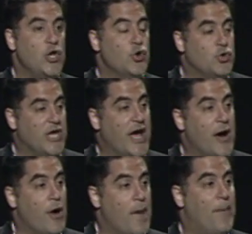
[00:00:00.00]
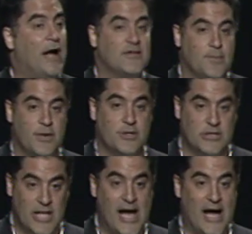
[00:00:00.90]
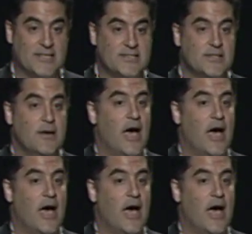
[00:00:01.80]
you care about the middle class,